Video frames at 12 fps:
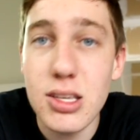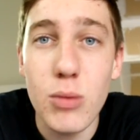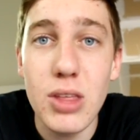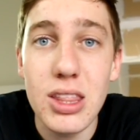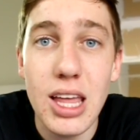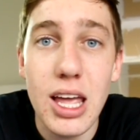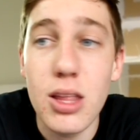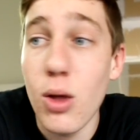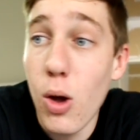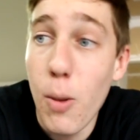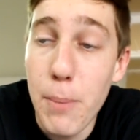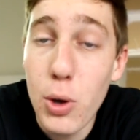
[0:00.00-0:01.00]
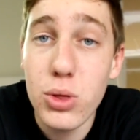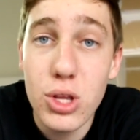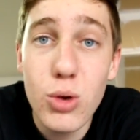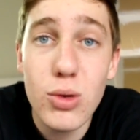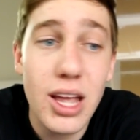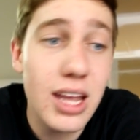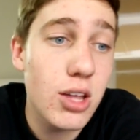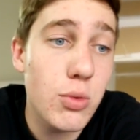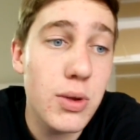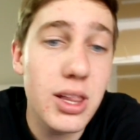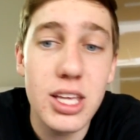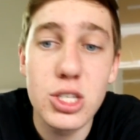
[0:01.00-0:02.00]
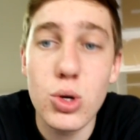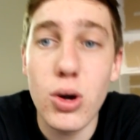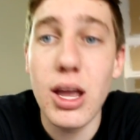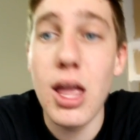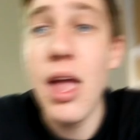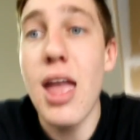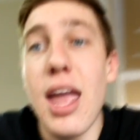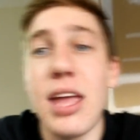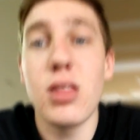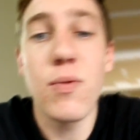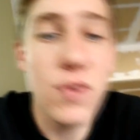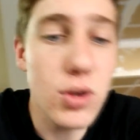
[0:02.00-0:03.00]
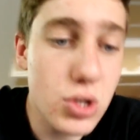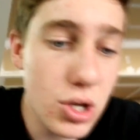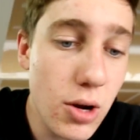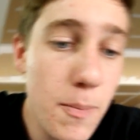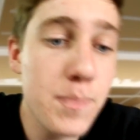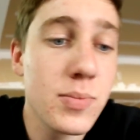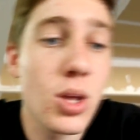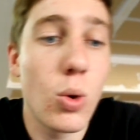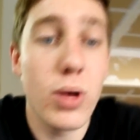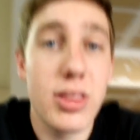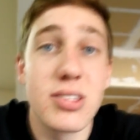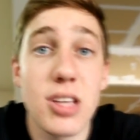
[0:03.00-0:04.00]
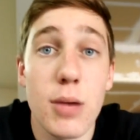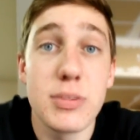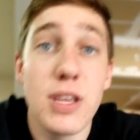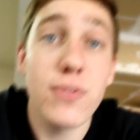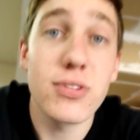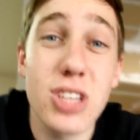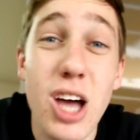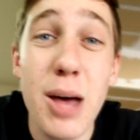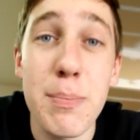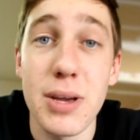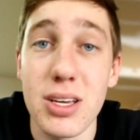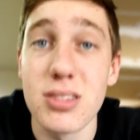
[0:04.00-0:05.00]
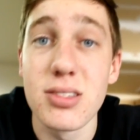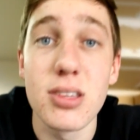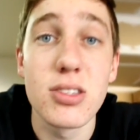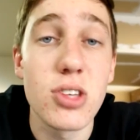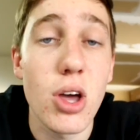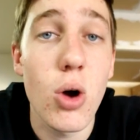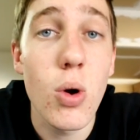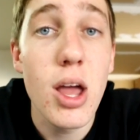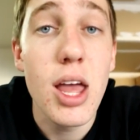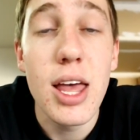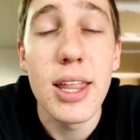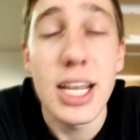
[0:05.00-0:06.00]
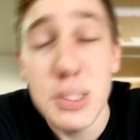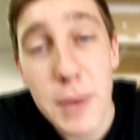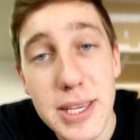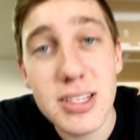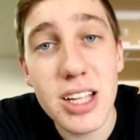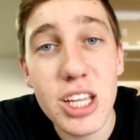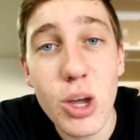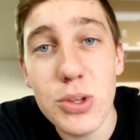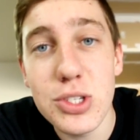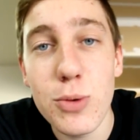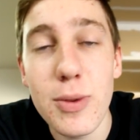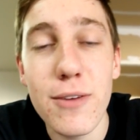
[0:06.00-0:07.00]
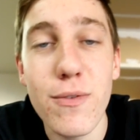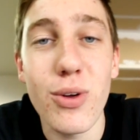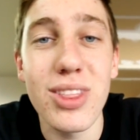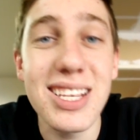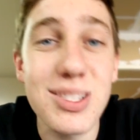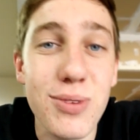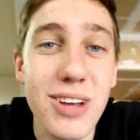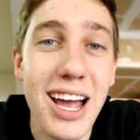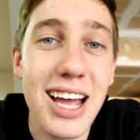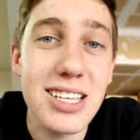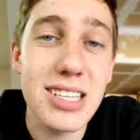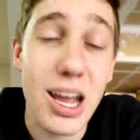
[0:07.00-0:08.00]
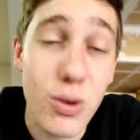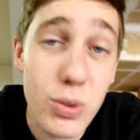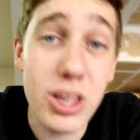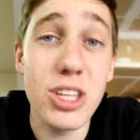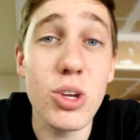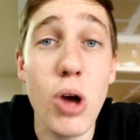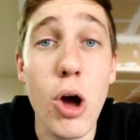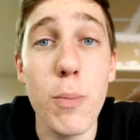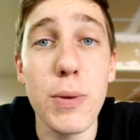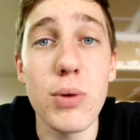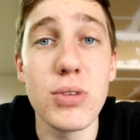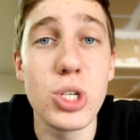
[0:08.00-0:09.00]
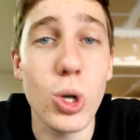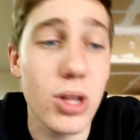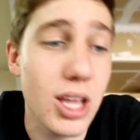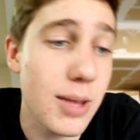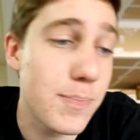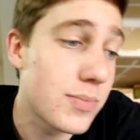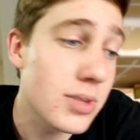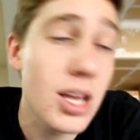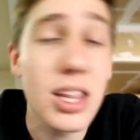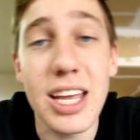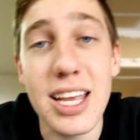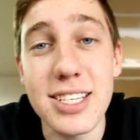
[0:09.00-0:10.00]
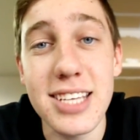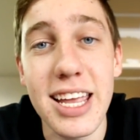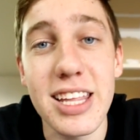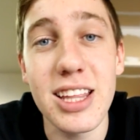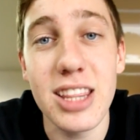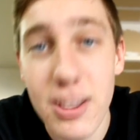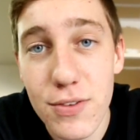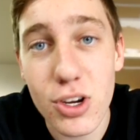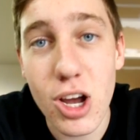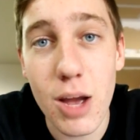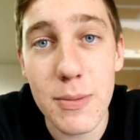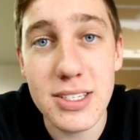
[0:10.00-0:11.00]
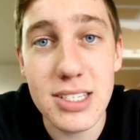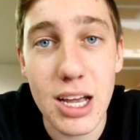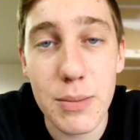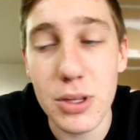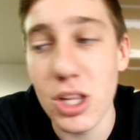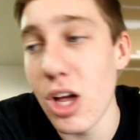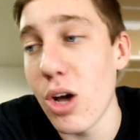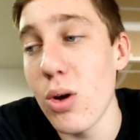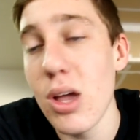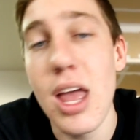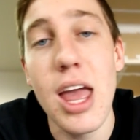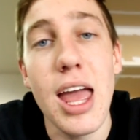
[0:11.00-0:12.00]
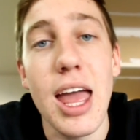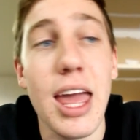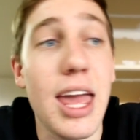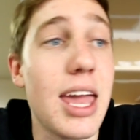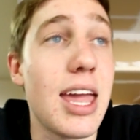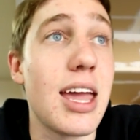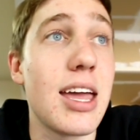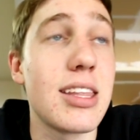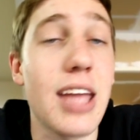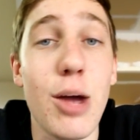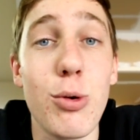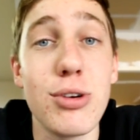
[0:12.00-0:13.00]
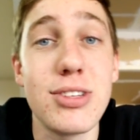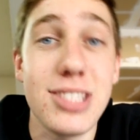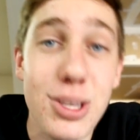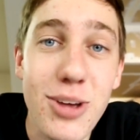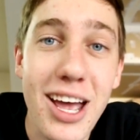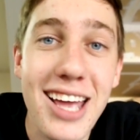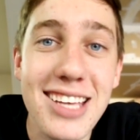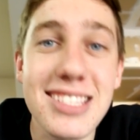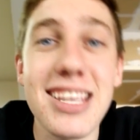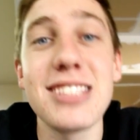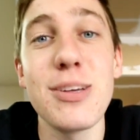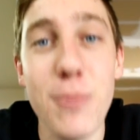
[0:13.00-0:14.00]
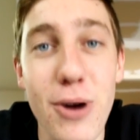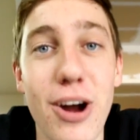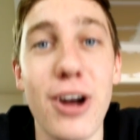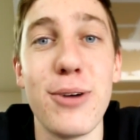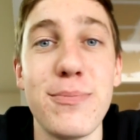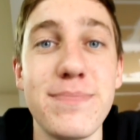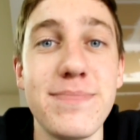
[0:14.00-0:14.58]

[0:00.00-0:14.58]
something that both you and I could really enjoy in the future with some different topics. So that's basically going to be it for this one, guys. I really do hope you enjoyed it. Like I said, leave your comments down below, and I will see you guys tomorrow.